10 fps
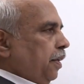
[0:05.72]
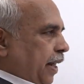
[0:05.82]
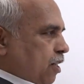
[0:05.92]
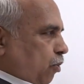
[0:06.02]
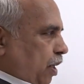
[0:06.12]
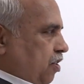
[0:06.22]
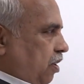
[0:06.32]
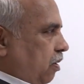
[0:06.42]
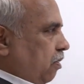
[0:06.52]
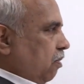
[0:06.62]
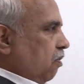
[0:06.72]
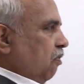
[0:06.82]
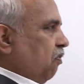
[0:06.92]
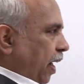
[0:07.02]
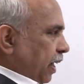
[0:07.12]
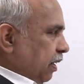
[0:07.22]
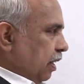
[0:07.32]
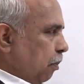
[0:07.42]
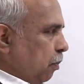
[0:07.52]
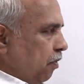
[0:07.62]
Next question. Find the
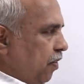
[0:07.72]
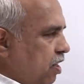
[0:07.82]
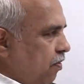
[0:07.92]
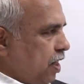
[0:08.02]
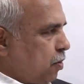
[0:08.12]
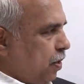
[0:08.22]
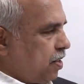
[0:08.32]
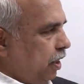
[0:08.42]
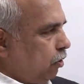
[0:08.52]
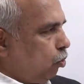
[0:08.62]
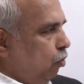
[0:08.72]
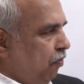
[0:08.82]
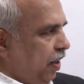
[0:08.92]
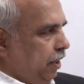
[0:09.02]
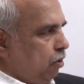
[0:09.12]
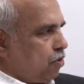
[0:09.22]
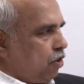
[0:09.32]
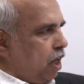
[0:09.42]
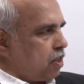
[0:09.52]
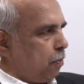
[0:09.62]
number of ways of expressing
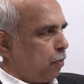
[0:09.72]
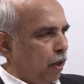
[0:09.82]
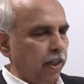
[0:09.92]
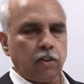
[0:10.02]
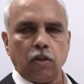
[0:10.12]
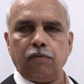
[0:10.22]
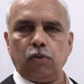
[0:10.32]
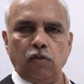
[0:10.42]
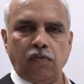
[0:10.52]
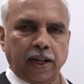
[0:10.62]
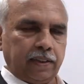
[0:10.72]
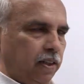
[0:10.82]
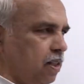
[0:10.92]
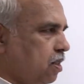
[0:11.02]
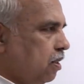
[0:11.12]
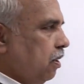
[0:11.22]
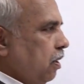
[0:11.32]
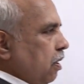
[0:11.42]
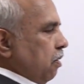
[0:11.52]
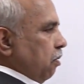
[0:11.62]
2520 as a product of two factors,
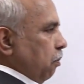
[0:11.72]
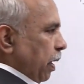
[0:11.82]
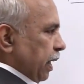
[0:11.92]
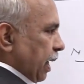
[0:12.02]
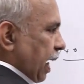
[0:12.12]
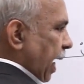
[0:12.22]
but I'll